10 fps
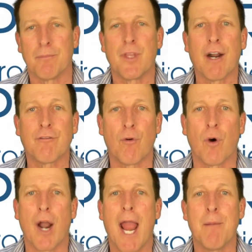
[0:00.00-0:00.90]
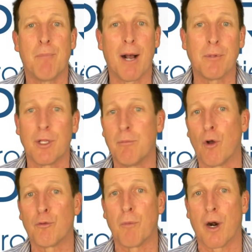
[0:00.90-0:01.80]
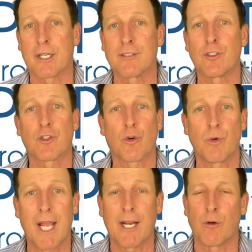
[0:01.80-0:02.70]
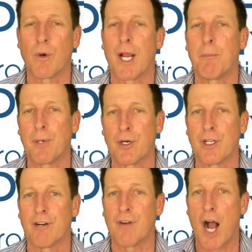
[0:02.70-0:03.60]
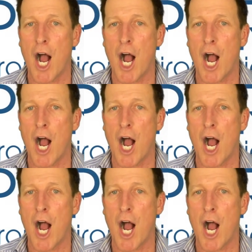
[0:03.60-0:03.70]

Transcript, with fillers: Therefore, a bubble in most markets is created when a period of